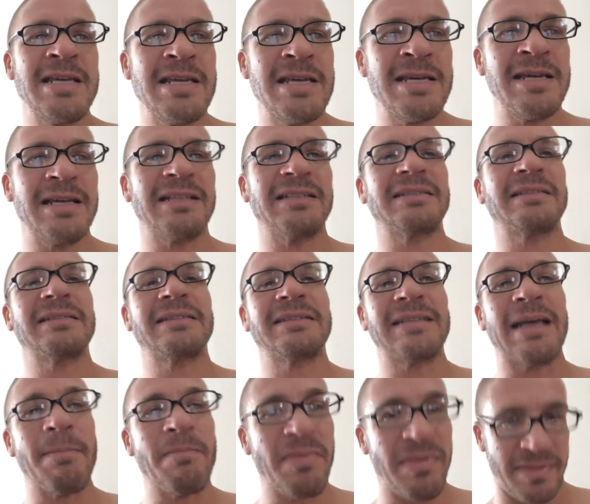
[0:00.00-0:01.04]
eat
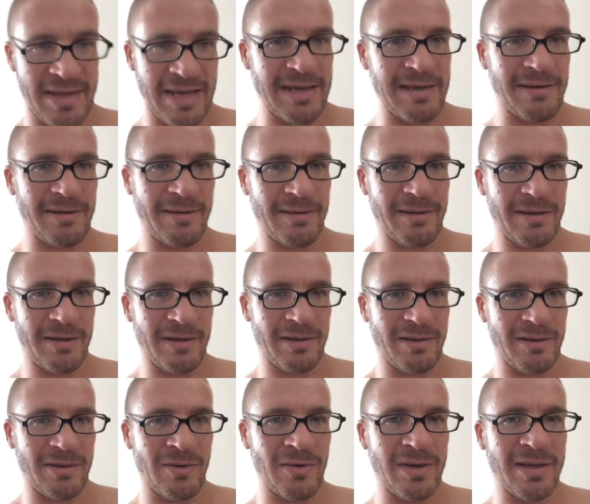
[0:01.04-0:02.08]
something,
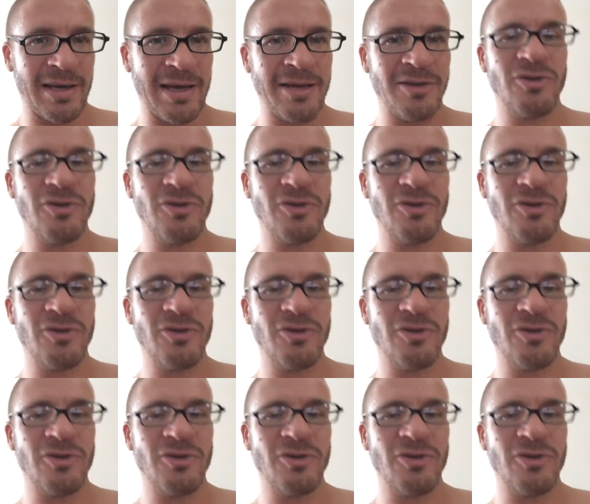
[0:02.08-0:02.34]
okay?